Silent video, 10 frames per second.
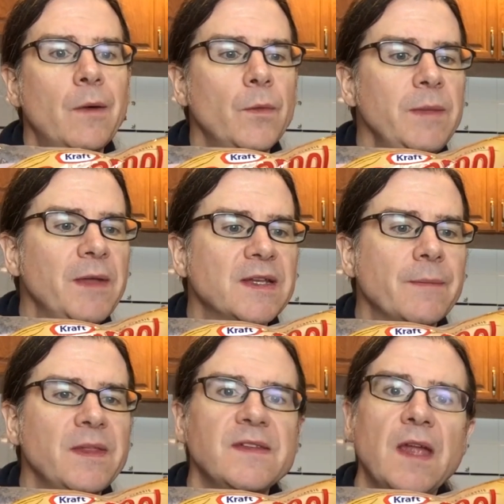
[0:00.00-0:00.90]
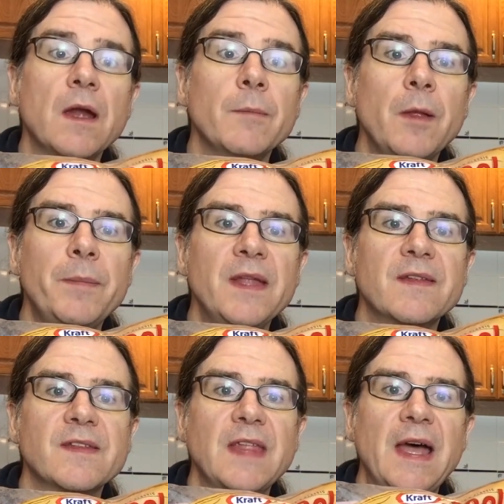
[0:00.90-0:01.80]
We picked up these caramel
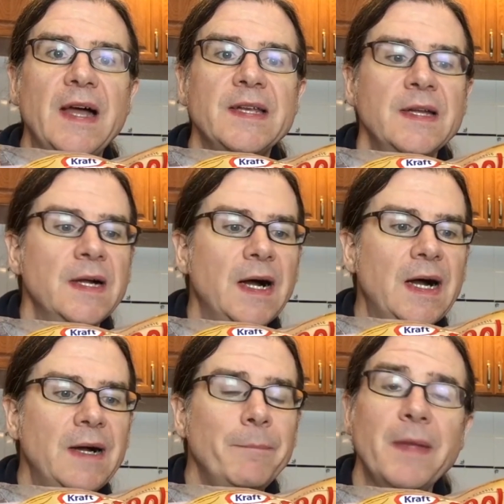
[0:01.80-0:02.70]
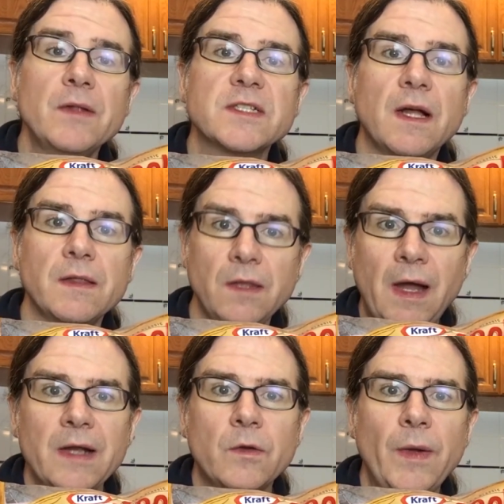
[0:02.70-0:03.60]
bits that melt a
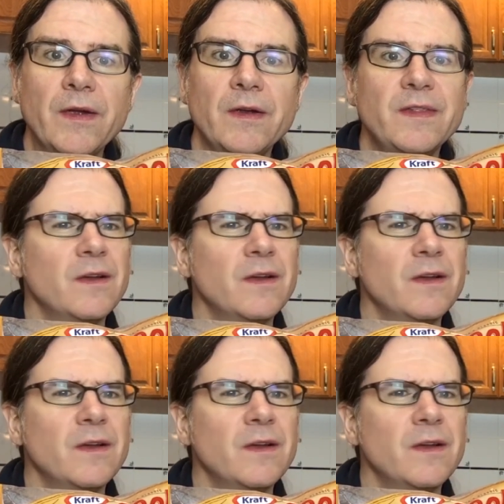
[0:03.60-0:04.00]
lot quicker.